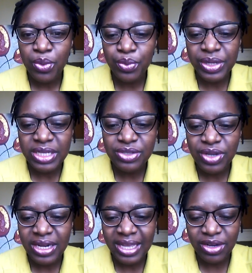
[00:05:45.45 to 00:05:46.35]
We need
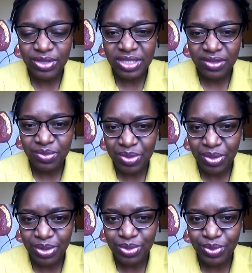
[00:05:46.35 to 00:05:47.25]
to align ourselves with
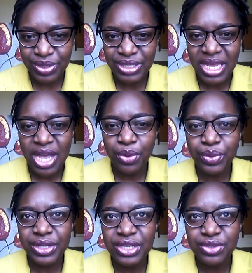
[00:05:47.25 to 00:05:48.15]
God's word.
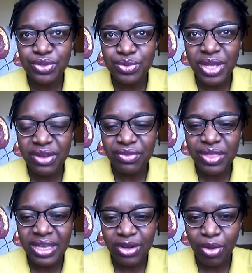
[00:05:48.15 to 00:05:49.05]
We need to do
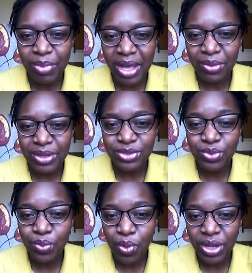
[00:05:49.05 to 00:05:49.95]
everything in our power to
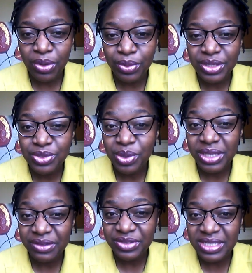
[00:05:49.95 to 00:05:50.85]
walk according to our
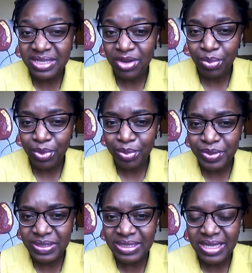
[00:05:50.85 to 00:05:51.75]
giftings and our
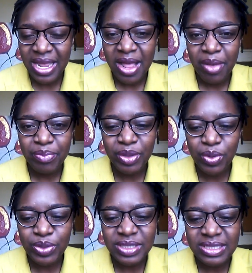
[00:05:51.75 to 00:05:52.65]
purposes,
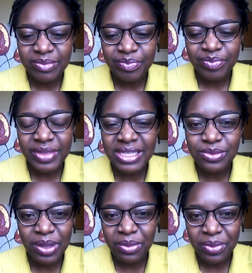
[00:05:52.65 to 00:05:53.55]
because that's
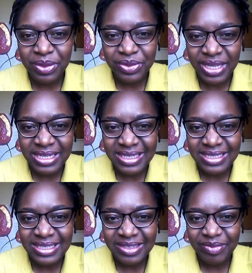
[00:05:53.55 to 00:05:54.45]
why we were created.
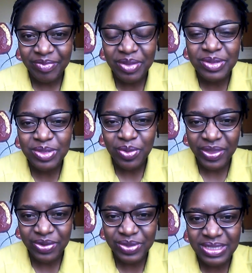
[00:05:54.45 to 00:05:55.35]
There is no
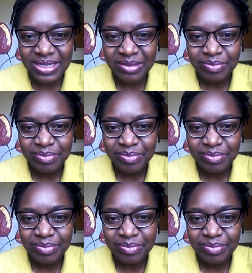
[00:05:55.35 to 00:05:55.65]
other reason.